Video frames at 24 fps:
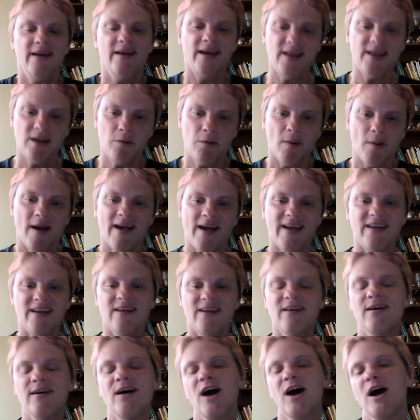
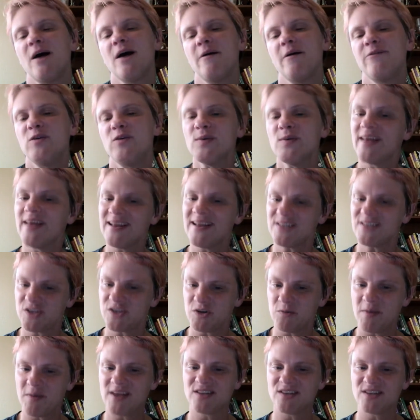anyway, if you would like
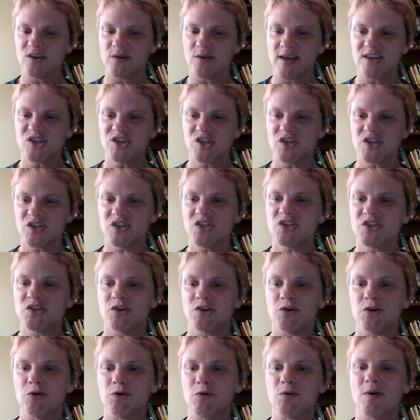to make donations
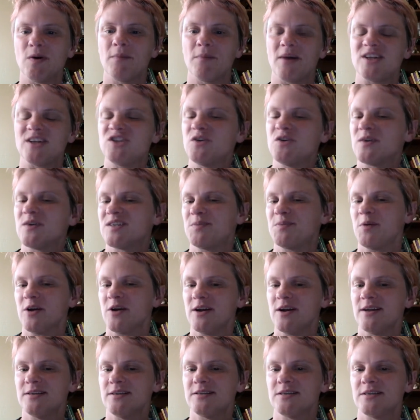to my two
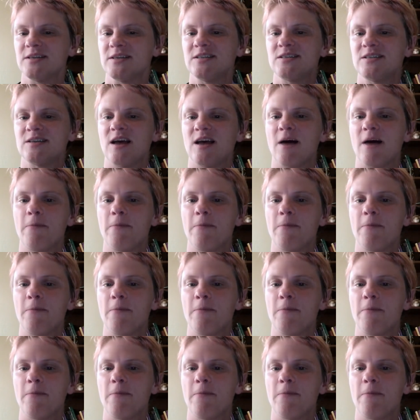experiences,